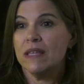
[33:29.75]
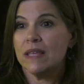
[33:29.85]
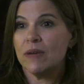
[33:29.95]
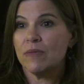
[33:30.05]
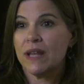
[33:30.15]

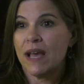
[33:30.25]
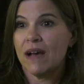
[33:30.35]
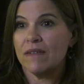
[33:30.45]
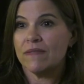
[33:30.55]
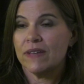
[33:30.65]
they would
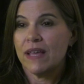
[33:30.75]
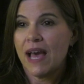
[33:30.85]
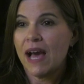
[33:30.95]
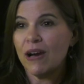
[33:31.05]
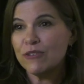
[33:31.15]
have
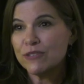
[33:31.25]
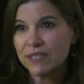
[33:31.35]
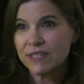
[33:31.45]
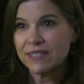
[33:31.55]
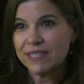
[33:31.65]

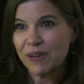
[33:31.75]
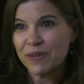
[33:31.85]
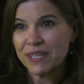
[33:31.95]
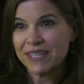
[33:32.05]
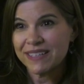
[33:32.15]
houses that
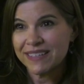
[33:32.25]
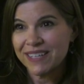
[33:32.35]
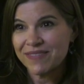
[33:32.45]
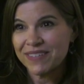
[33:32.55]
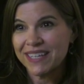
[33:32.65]
we could
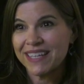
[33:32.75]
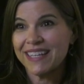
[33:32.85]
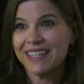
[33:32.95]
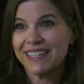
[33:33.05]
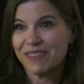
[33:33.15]
live
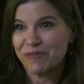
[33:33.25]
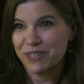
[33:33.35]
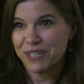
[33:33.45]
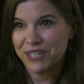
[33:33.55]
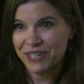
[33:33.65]
in and
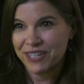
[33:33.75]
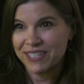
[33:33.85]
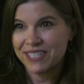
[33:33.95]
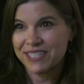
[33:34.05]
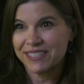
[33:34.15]
were
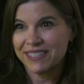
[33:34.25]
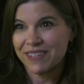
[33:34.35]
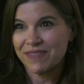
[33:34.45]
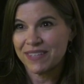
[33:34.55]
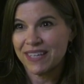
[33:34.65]
encouraged to
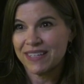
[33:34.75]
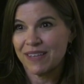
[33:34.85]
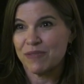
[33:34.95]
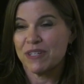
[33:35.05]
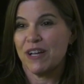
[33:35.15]
live in.
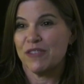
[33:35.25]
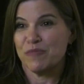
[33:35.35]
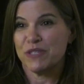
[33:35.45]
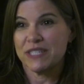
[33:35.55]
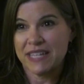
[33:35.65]
They would call
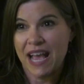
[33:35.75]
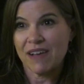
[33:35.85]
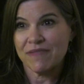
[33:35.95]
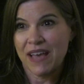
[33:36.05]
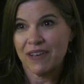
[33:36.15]
them
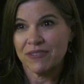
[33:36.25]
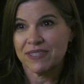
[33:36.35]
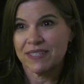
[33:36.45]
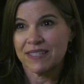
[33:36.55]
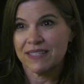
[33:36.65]
staff
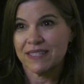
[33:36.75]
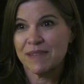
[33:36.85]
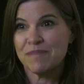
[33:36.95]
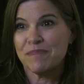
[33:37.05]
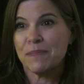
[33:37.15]
houses.
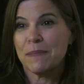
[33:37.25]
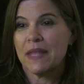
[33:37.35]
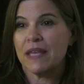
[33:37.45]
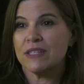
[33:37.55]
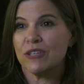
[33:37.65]

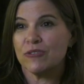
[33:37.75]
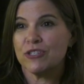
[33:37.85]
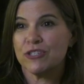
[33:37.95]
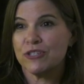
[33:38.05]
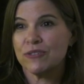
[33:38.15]
And so
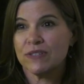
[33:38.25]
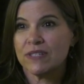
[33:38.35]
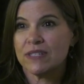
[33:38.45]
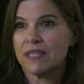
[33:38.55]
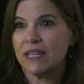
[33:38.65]

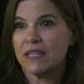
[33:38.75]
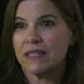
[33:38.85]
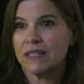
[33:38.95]
students at